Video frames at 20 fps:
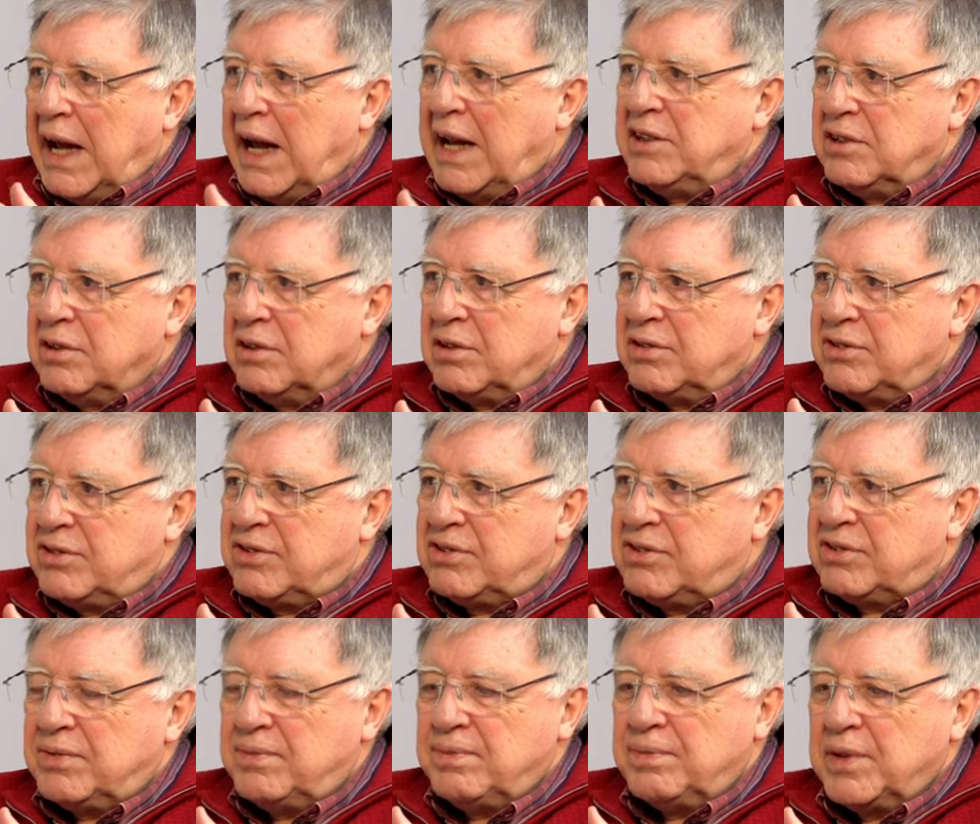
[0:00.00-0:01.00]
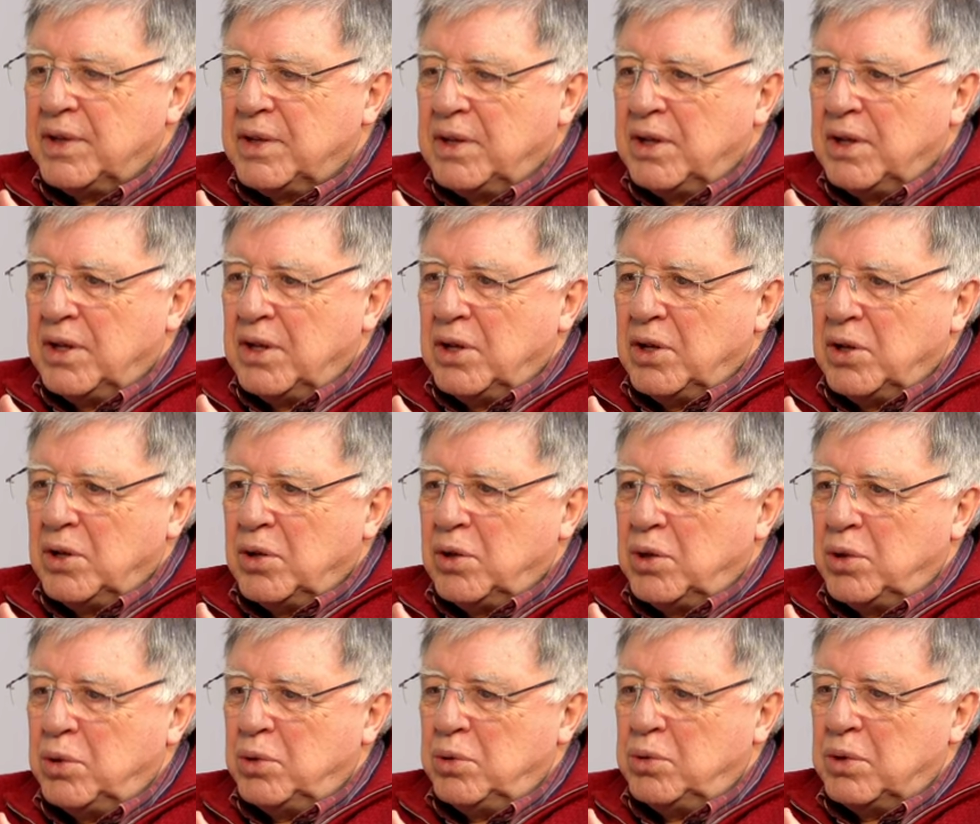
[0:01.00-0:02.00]
adults
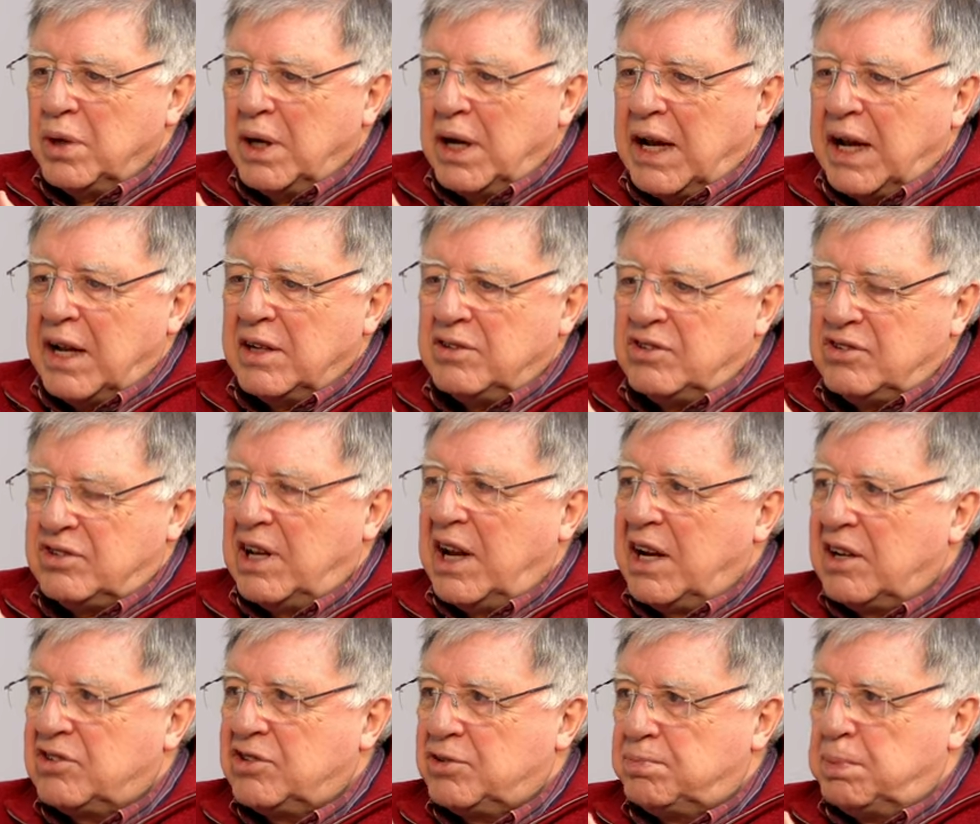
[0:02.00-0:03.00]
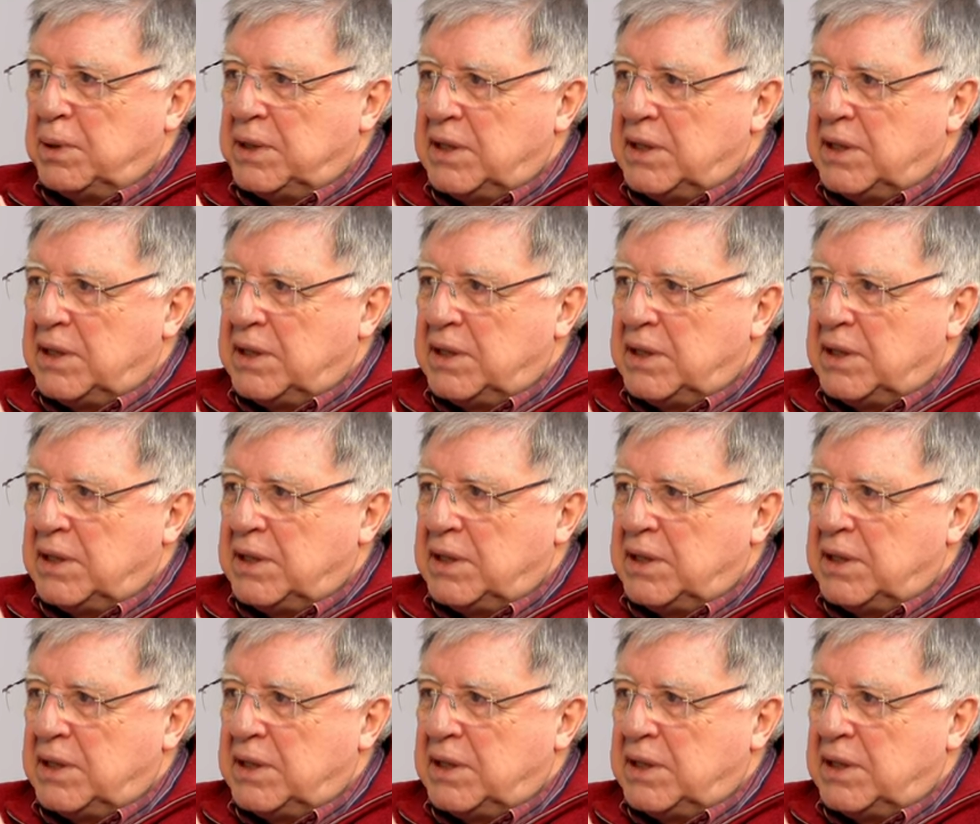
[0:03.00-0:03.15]
who had sex,